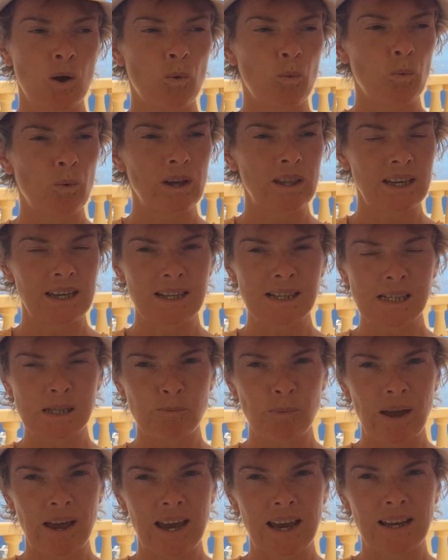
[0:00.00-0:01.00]
within
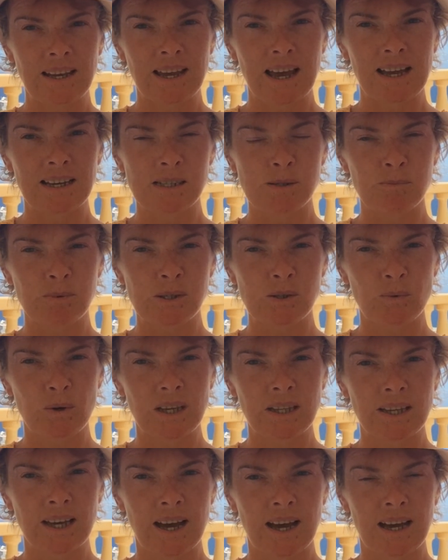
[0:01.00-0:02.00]
Spain and
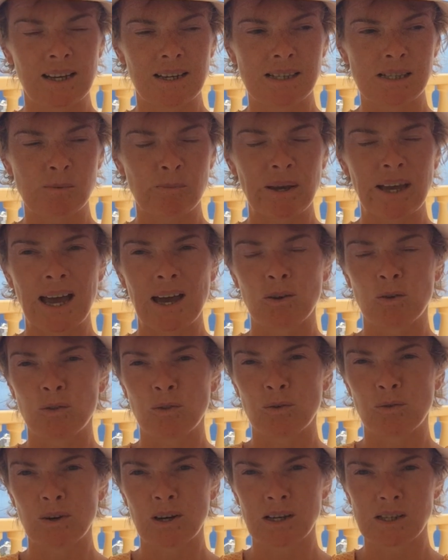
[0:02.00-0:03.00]
between the islands began on
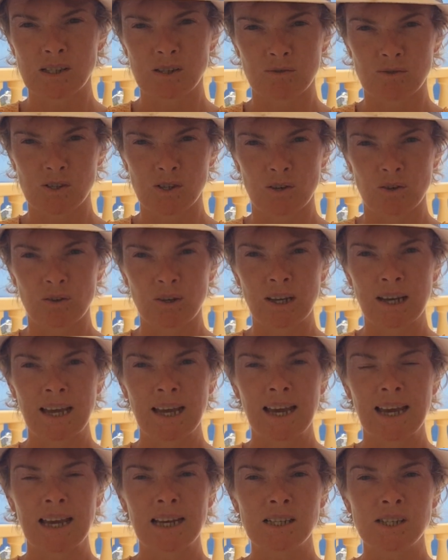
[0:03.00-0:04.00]
the 1st of June.
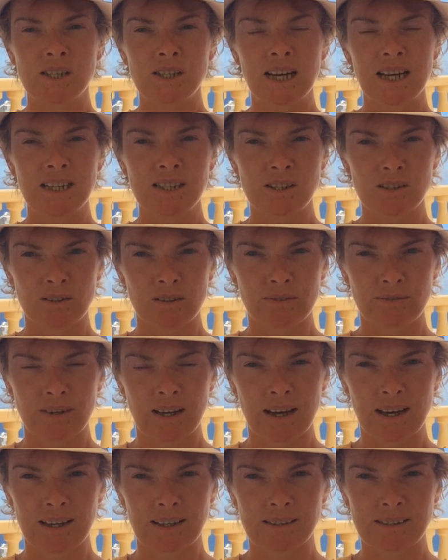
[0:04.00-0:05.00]
International
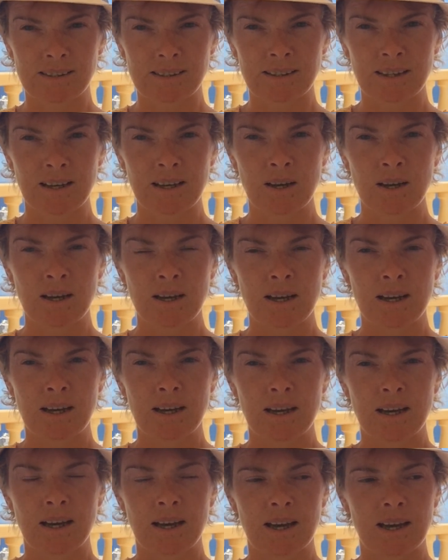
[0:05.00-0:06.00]
flights
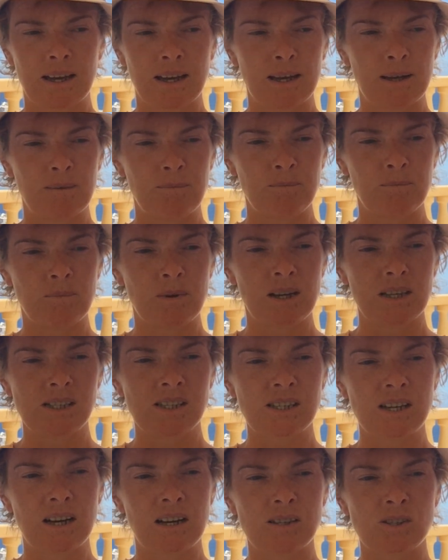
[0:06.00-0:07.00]

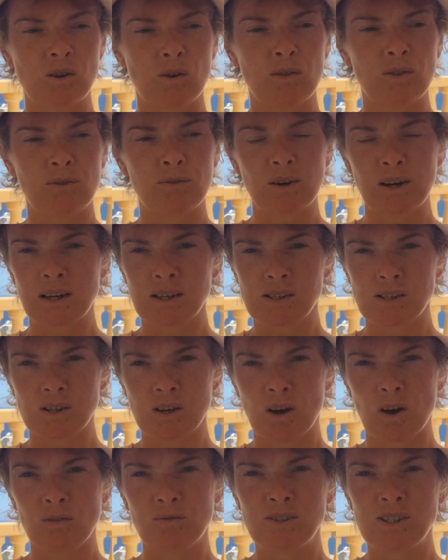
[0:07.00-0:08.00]
start on the 1st
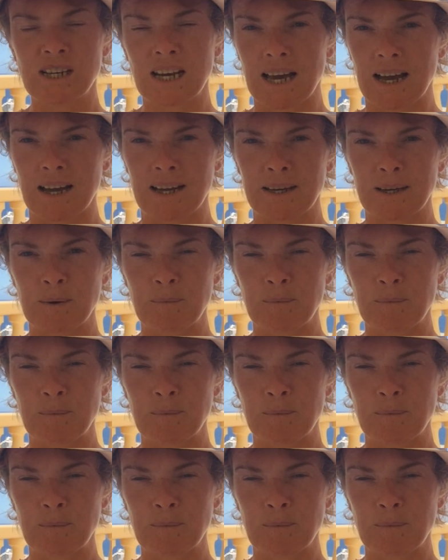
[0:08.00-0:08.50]
of July.